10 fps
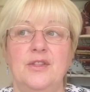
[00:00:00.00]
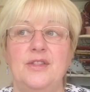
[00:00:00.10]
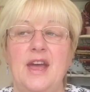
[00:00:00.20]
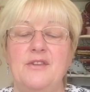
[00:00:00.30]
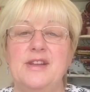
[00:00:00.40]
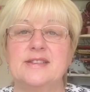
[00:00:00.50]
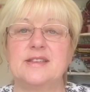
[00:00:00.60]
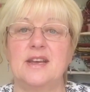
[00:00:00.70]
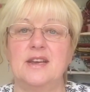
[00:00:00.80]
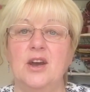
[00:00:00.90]
There is
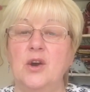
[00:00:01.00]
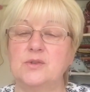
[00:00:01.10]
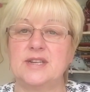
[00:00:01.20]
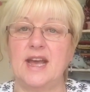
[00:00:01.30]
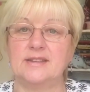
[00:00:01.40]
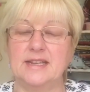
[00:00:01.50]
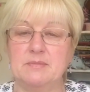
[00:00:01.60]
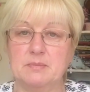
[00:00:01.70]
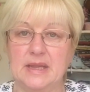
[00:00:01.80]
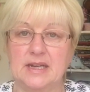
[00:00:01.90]
a hotel in
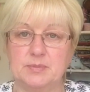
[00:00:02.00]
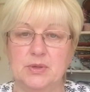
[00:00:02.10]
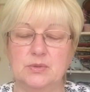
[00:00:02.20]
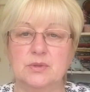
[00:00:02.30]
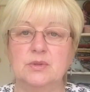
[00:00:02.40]
Blackpool,